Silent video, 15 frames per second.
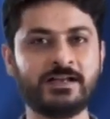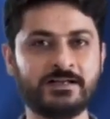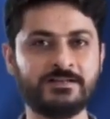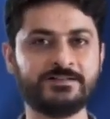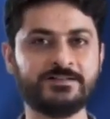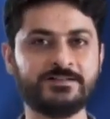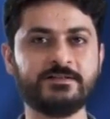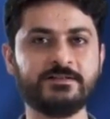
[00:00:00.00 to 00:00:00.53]

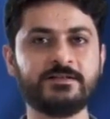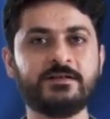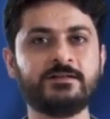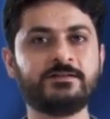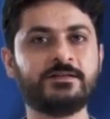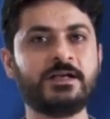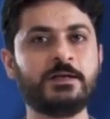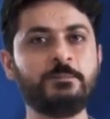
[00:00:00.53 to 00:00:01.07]
legacy,
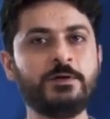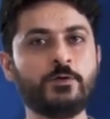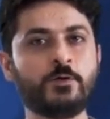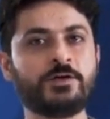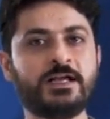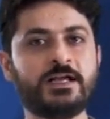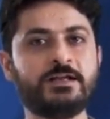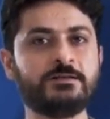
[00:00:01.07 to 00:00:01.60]
the Redmi
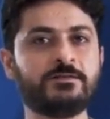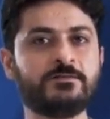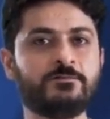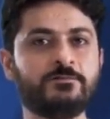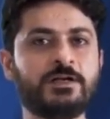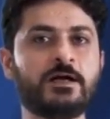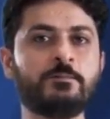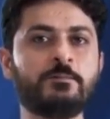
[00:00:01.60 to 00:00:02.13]
Note 9
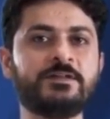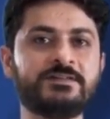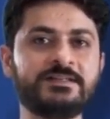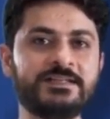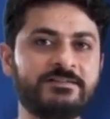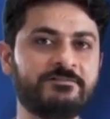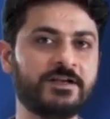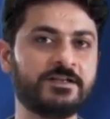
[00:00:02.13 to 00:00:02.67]
will come in
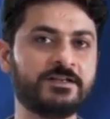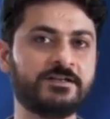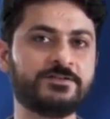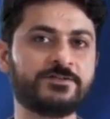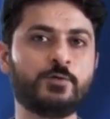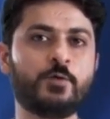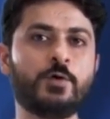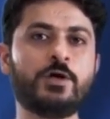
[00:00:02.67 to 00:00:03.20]
3
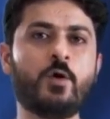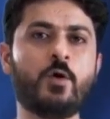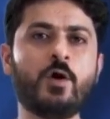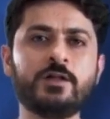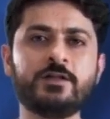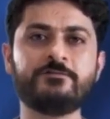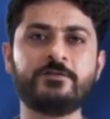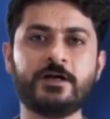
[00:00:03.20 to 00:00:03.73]
variants going
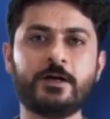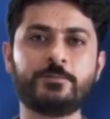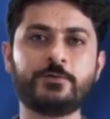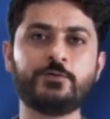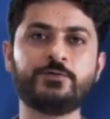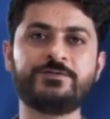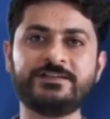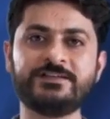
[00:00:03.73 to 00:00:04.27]
all the way up
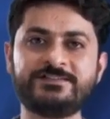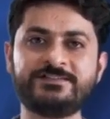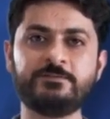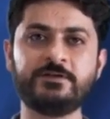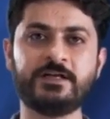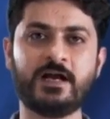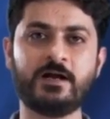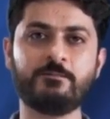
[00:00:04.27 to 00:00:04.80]
to
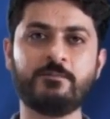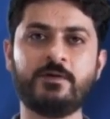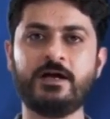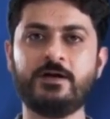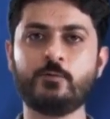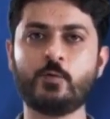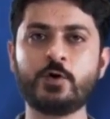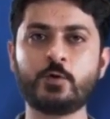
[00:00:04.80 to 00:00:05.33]
6GB RAM
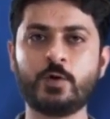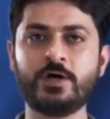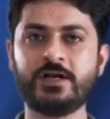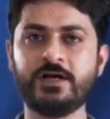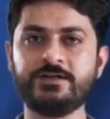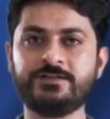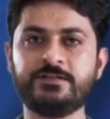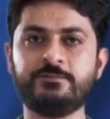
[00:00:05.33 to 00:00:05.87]
and
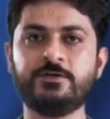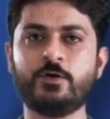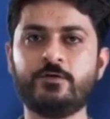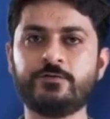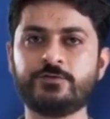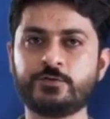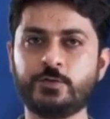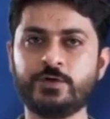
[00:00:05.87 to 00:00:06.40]
128GB
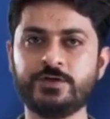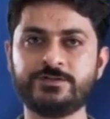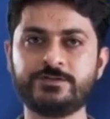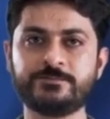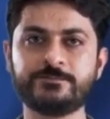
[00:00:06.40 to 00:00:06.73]
of storage.